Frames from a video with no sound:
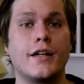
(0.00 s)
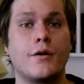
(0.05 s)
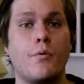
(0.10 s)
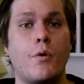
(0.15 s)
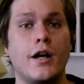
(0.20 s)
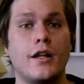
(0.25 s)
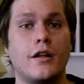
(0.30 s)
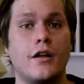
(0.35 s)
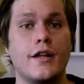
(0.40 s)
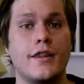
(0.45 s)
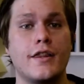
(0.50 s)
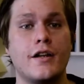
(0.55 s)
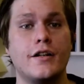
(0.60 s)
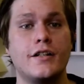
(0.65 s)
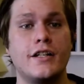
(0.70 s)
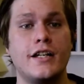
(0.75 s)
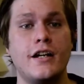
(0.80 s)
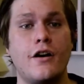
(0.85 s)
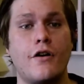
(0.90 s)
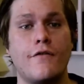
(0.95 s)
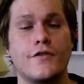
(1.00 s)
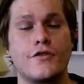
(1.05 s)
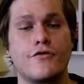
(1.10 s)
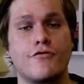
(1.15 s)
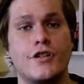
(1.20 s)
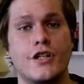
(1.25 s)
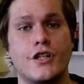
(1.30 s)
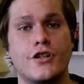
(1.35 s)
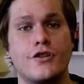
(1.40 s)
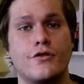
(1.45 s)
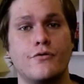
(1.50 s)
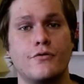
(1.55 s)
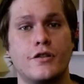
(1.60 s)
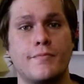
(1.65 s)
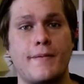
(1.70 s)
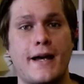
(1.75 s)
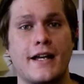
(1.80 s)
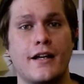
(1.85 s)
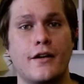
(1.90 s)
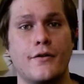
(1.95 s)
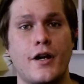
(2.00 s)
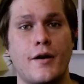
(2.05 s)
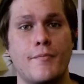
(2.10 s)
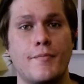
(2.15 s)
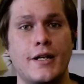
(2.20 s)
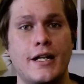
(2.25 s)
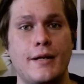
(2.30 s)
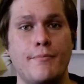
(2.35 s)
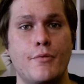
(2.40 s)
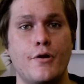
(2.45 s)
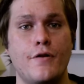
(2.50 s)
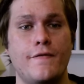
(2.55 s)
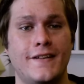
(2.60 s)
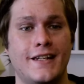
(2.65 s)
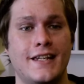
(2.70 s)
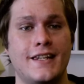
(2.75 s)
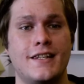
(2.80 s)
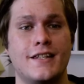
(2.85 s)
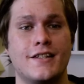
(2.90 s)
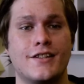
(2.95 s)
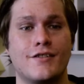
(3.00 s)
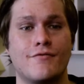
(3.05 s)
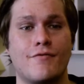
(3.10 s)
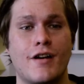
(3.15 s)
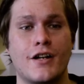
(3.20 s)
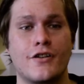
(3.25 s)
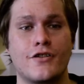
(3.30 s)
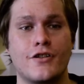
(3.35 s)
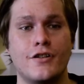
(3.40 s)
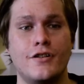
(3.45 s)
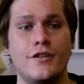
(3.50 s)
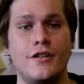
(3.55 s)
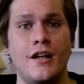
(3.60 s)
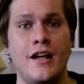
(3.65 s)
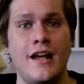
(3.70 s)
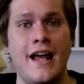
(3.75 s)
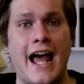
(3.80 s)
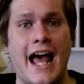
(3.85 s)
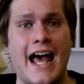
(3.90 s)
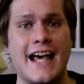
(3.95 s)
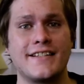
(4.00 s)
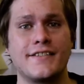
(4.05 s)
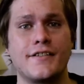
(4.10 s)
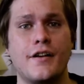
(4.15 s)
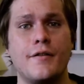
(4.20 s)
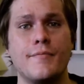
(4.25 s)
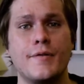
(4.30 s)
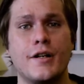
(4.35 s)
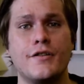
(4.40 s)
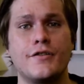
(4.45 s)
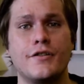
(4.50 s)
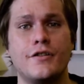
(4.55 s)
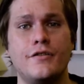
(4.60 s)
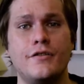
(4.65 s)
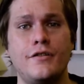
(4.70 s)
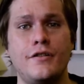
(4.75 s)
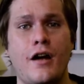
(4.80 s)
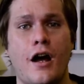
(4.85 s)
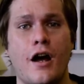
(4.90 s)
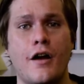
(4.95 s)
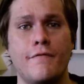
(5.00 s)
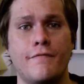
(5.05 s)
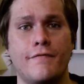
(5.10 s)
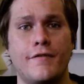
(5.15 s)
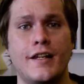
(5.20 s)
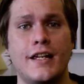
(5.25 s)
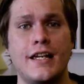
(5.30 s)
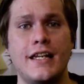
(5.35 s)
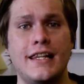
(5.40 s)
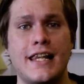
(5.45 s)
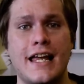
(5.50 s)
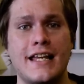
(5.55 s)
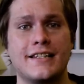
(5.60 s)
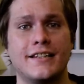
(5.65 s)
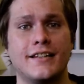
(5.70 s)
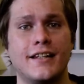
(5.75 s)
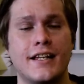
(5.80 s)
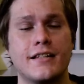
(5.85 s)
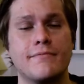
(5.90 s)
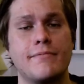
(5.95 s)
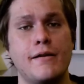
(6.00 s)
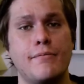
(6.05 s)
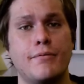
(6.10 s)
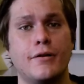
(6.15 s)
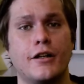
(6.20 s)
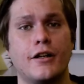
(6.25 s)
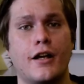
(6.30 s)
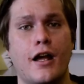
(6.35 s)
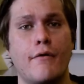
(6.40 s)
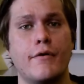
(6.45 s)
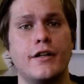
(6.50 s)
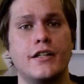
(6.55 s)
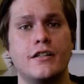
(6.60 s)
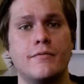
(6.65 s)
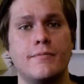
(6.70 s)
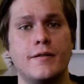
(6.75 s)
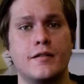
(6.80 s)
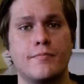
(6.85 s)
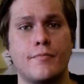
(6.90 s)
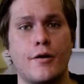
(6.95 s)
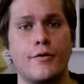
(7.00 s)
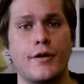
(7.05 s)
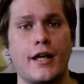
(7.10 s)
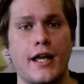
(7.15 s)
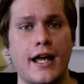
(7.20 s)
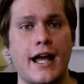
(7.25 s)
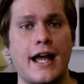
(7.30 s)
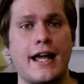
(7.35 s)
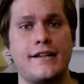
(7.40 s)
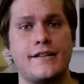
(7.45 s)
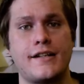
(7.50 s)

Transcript: quite like the idea of a traditional tobacco company moving in this direction. As time goes on, hopefully less and less people are going to be smoking and